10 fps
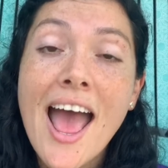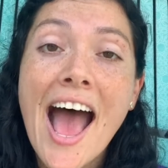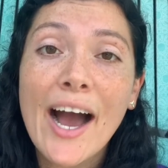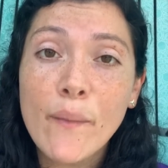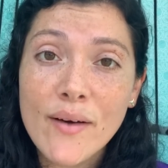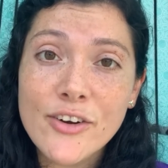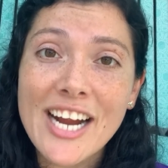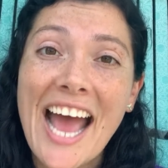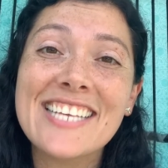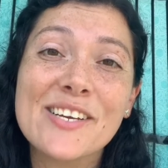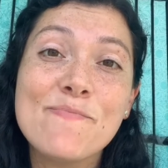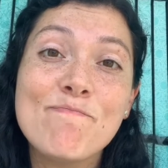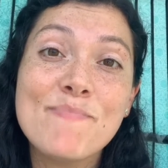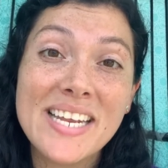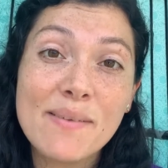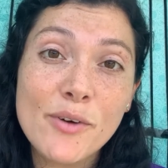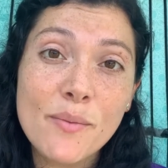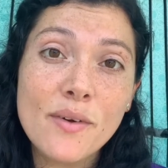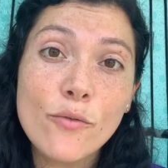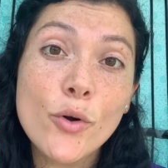However, as a
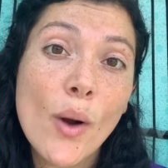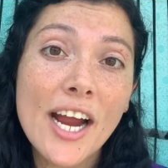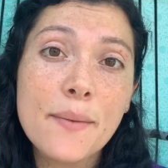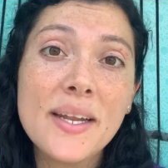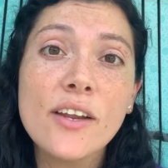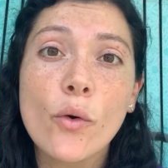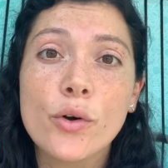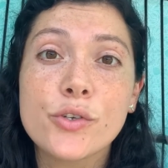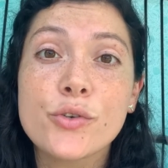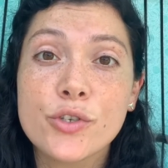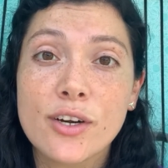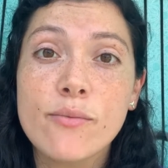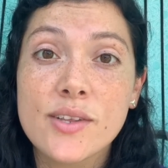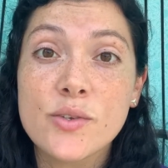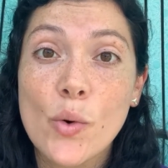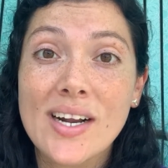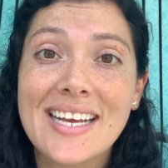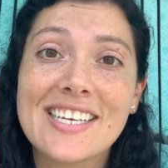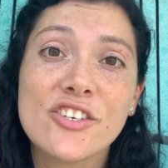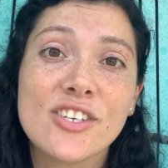minimum requirement in order to serve with this
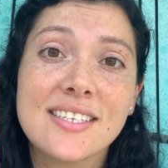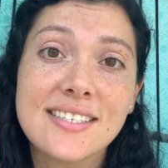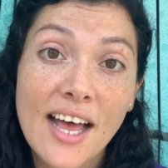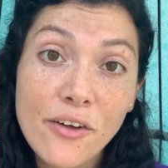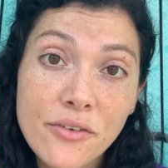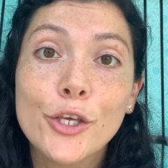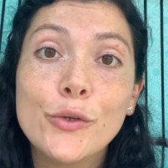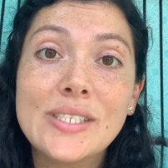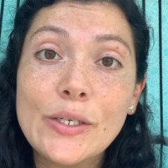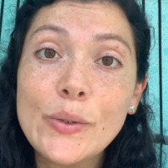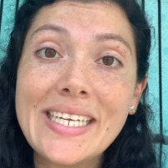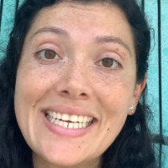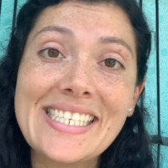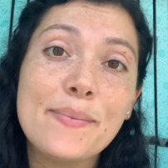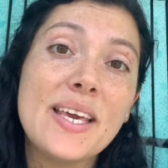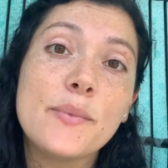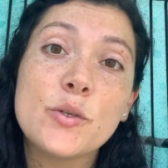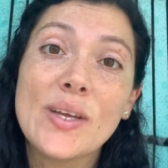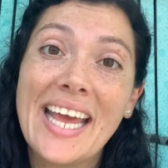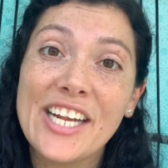organization itself, you do need to be
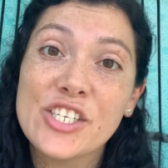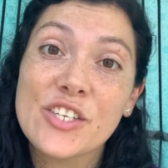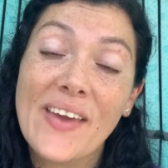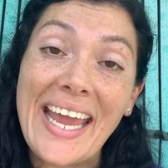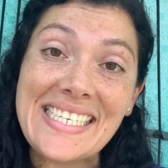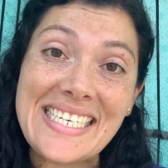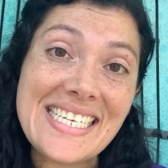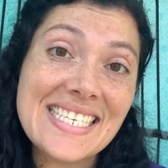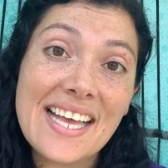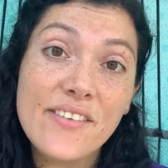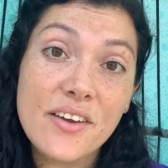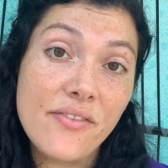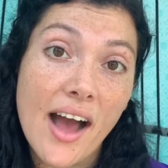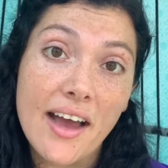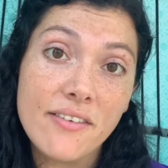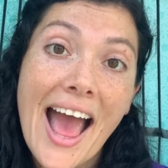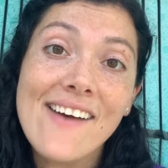between ages of 18 to 75,